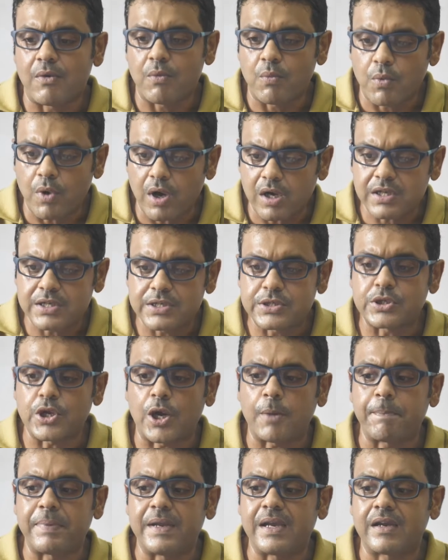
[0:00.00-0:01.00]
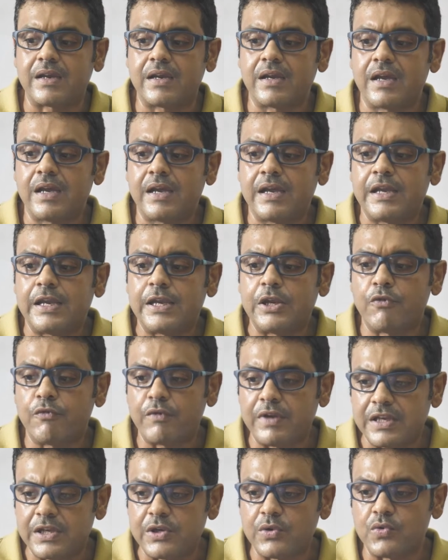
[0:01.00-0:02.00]
what topic you
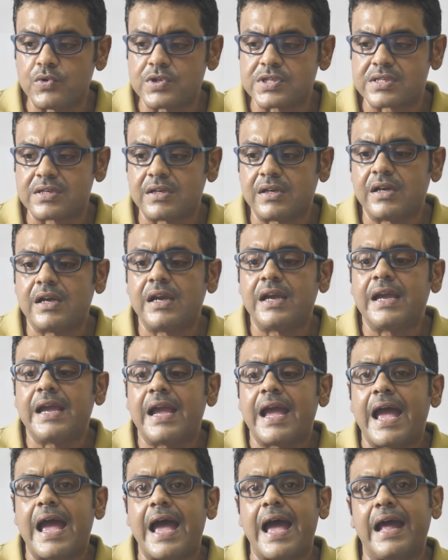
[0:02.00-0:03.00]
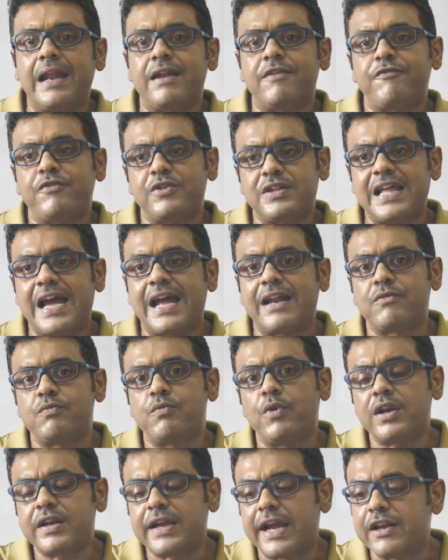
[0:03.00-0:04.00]
will use, and for that
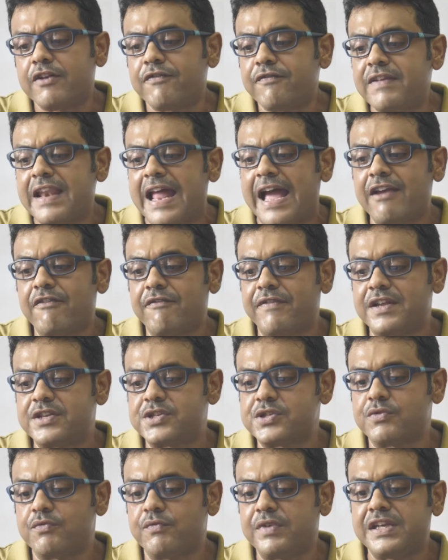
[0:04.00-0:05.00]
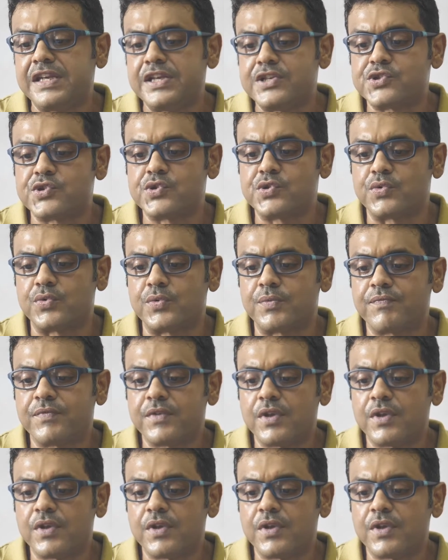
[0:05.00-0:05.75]
what kind of language we need to know.